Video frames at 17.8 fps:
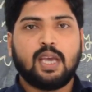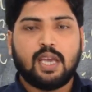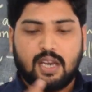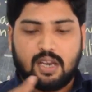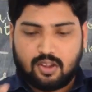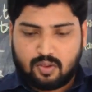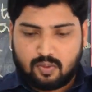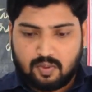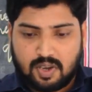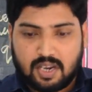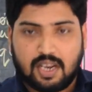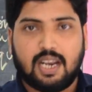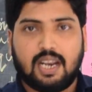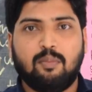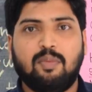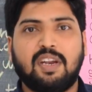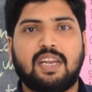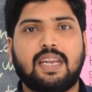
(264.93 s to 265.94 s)
It is very
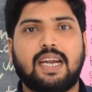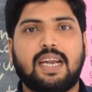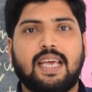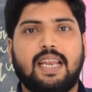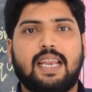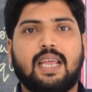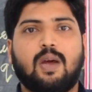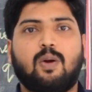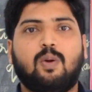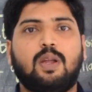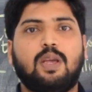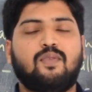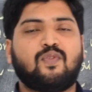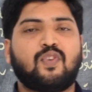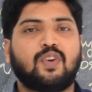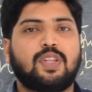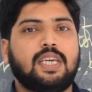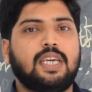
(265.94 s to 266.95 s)
limited area only
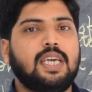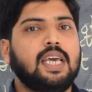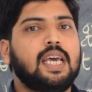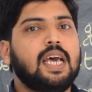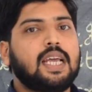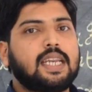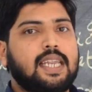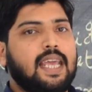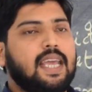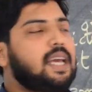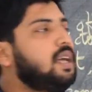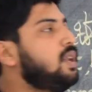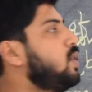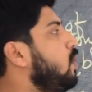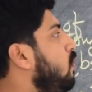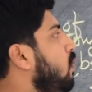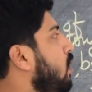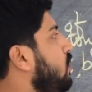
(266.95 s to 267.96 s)
for the tiger
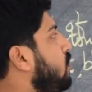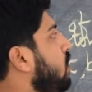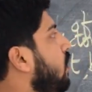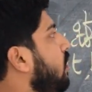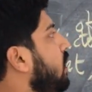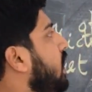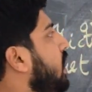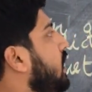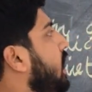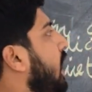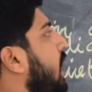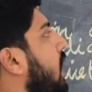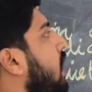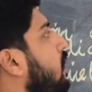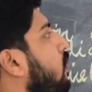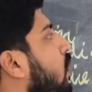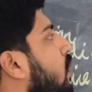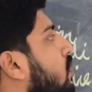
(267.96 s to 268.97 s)
to walk. So the
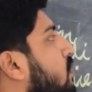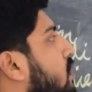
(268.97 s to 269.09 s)
tiger walks